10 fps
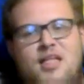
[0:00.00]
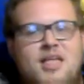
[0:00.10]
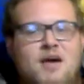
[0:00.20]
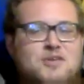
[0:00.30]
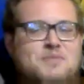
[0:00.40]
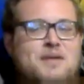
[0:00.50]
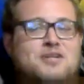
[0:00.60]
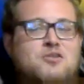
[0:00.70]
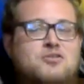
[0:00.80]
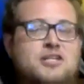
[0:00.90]
I was just making
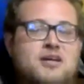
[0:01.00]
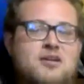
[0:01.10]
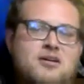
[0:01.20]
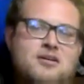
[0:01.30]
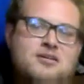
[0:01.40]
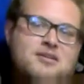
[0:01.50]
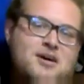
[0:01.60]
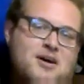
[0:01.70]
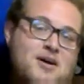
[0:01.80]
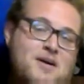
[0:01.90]
sure she did.
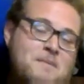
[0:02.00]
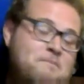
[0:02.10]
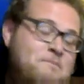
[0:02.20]
Um,